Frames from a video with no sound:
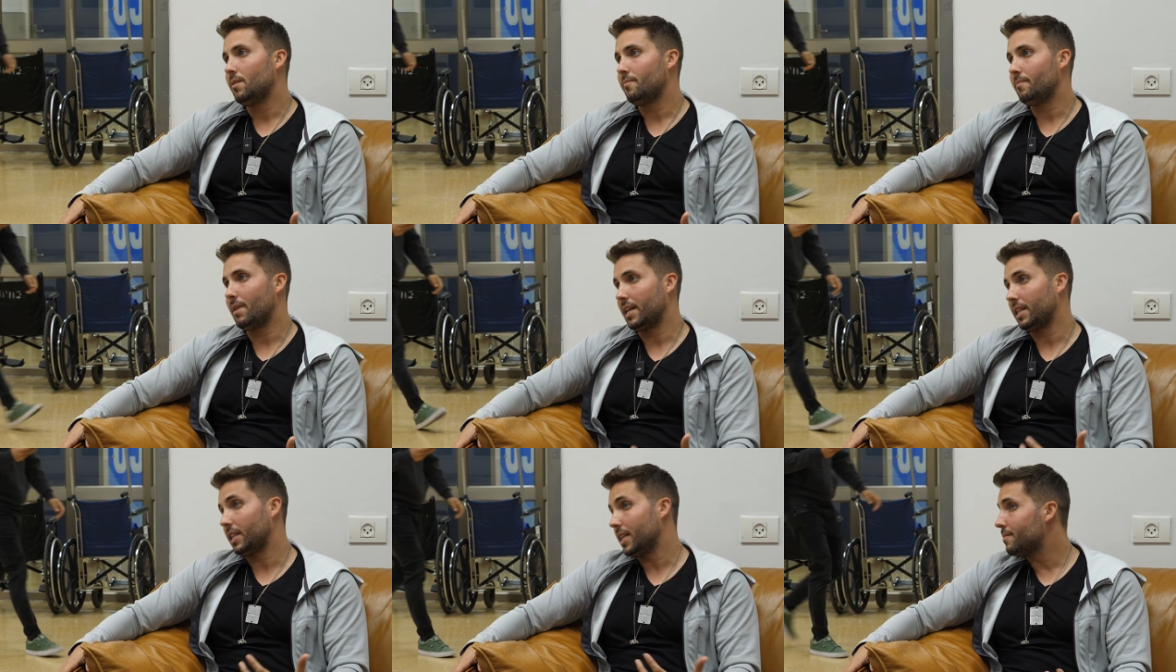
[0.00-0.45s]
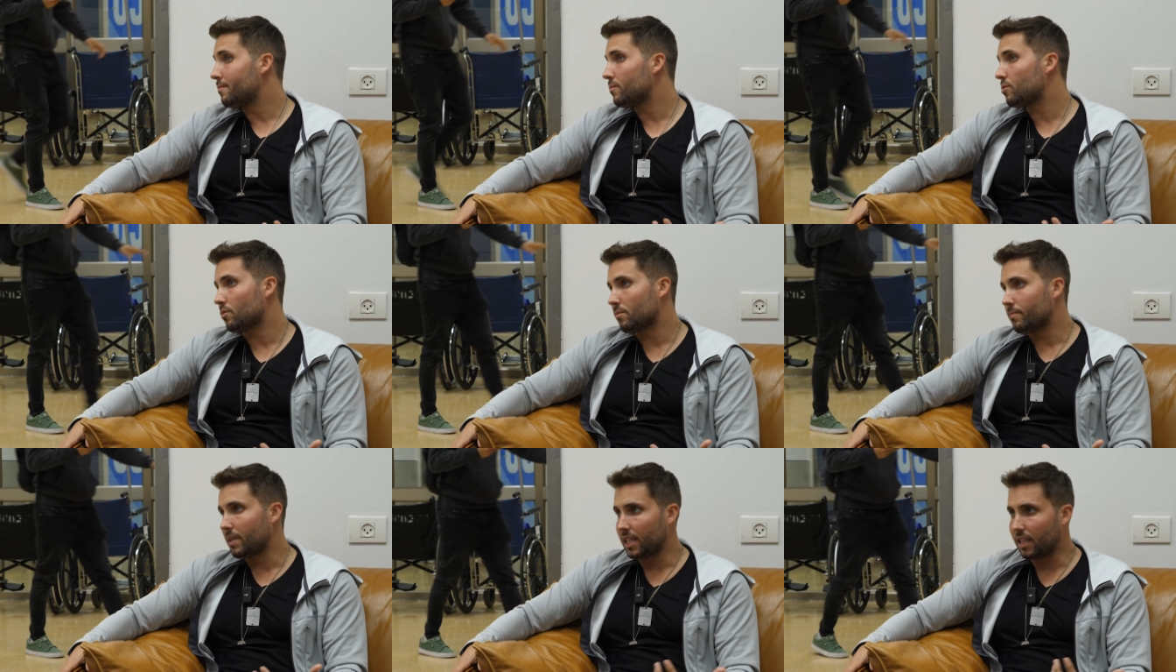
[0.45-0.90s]
my
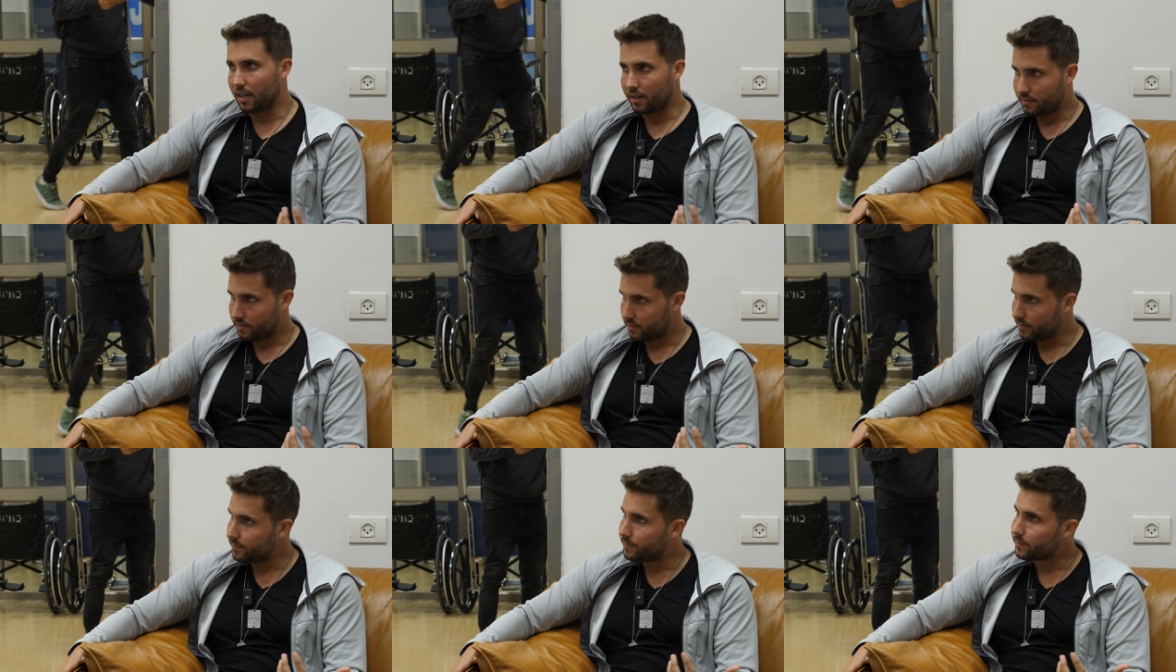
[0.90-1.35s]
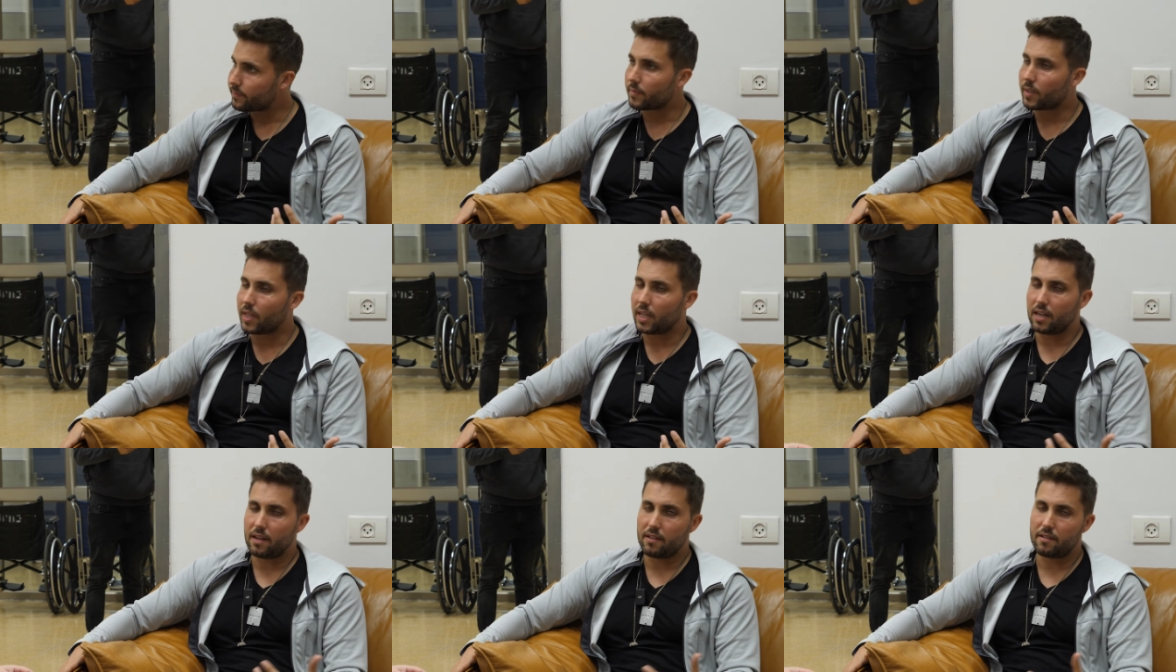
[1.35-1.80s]
limbs or my life.
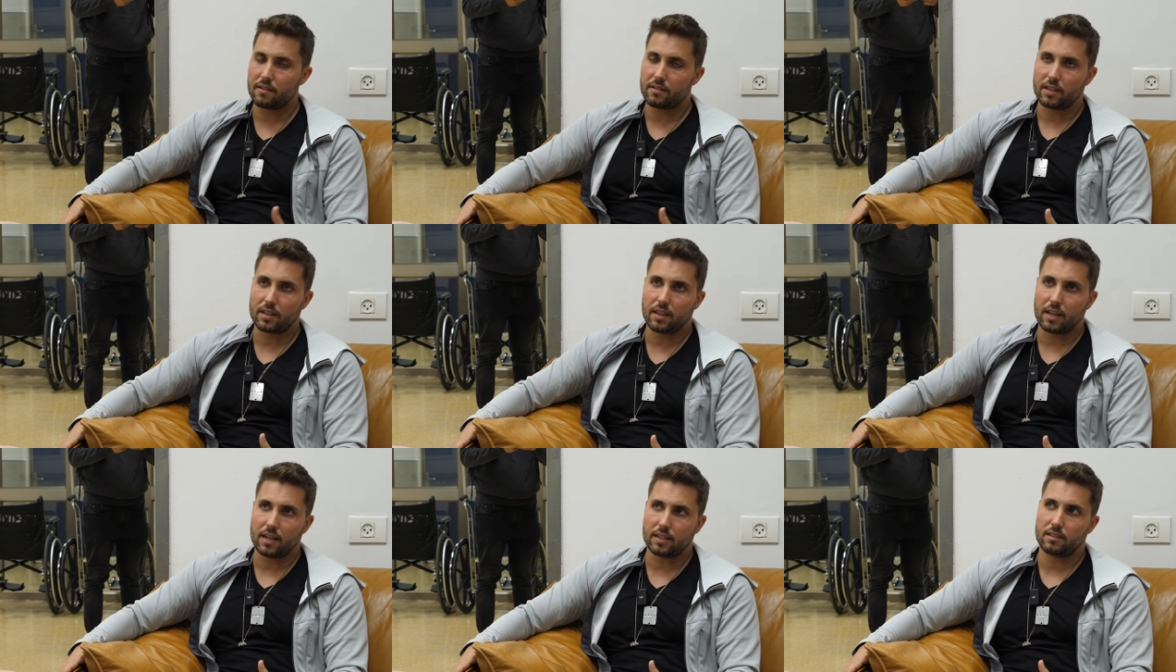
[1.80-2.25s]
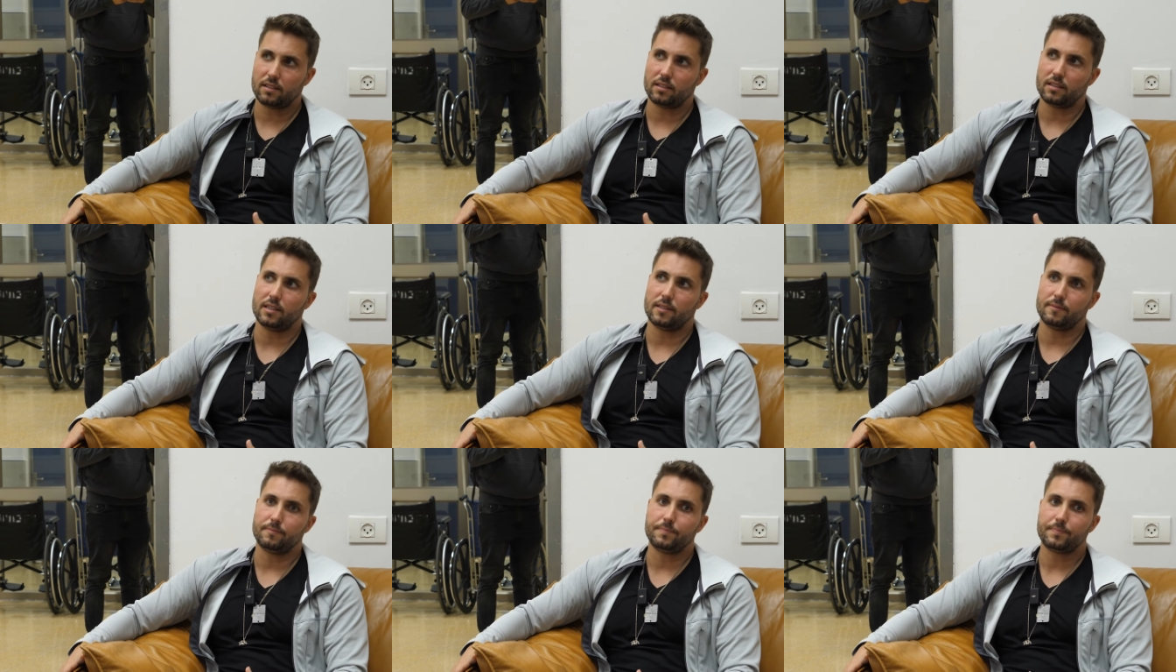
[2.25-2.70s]
Mm-hmm. And I think that that's
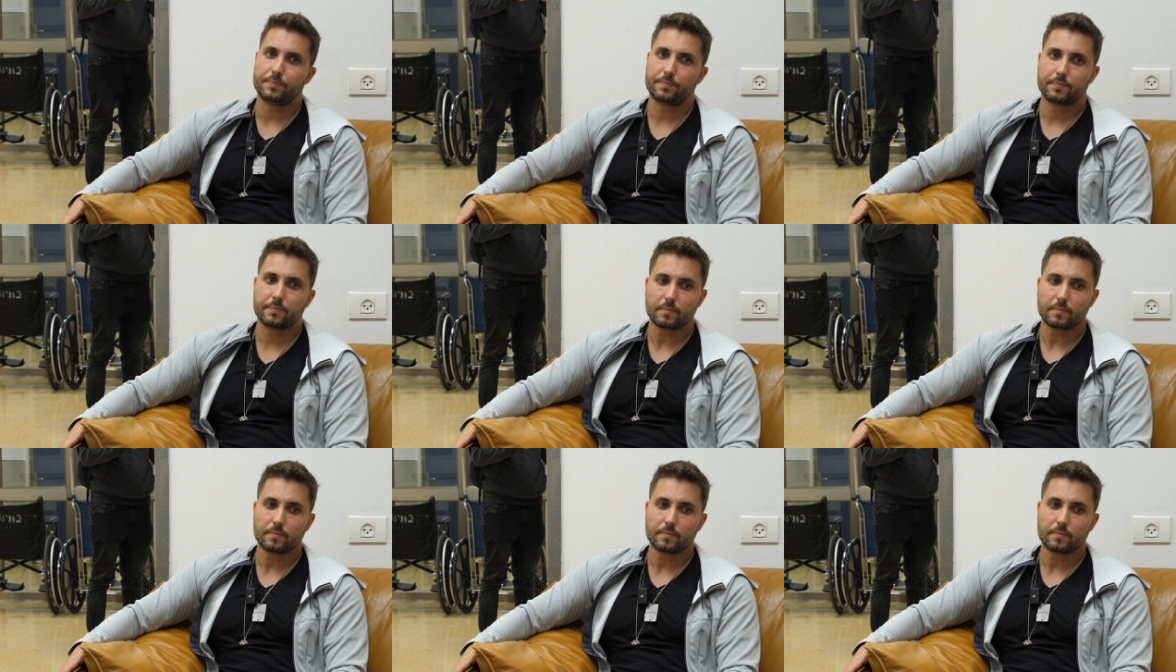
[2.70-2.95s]
um,